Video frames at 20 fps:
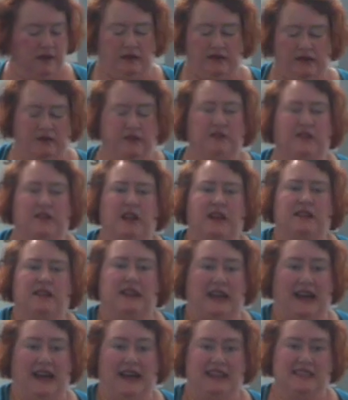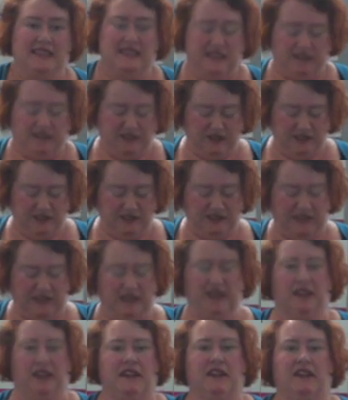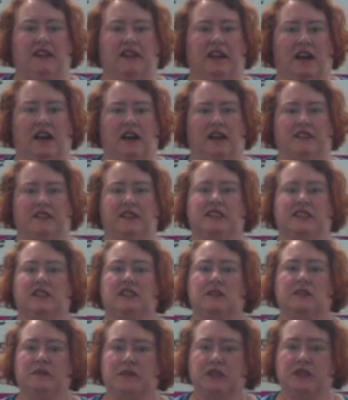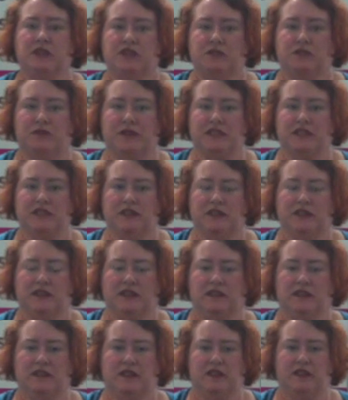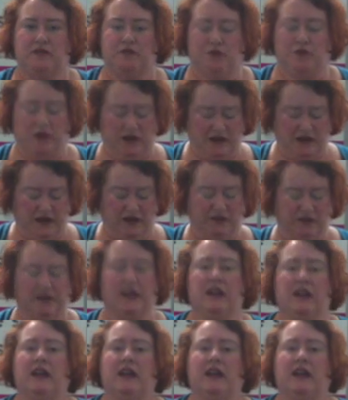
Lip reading: Then we got the Eyeseals. This is the most recent thing that they've brought out.